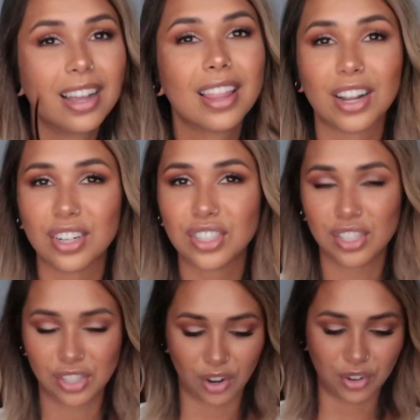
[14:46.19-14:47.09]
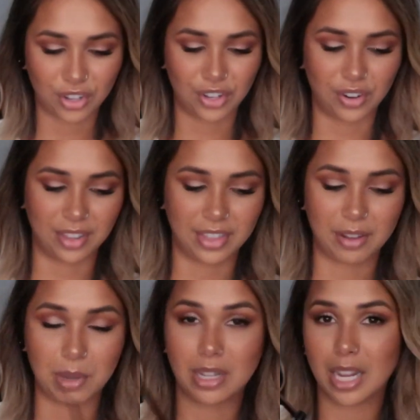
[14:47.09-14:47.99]
They're just so cute and they've
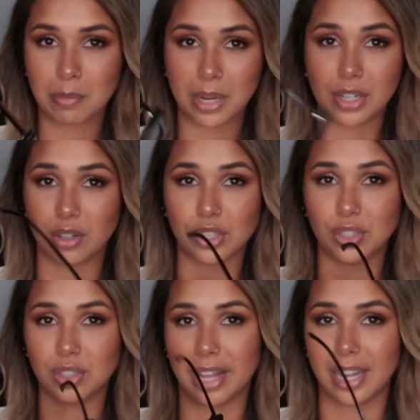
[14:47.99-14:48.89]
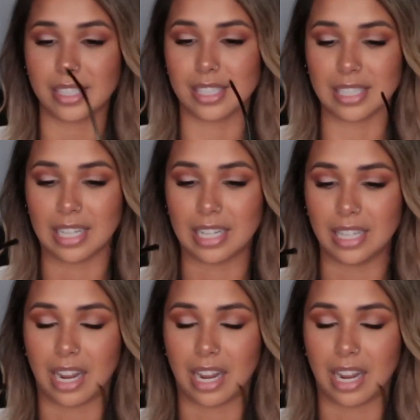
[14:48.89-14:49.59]
been like my go-to glasses lately.